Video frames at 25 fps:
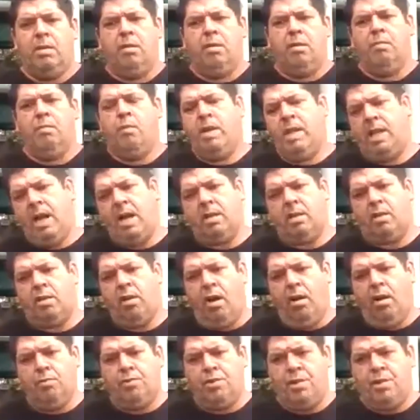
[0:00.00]
Without
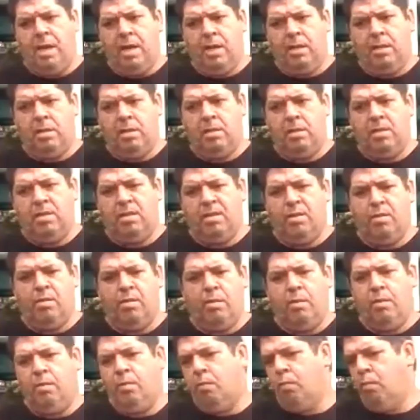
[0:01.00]
culture,
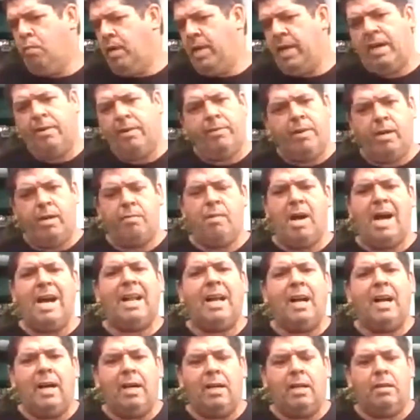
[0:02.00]
we have no
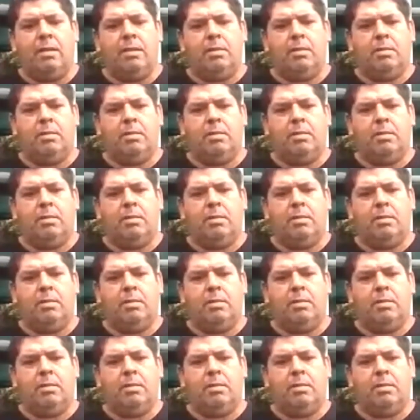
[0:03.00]
rudder.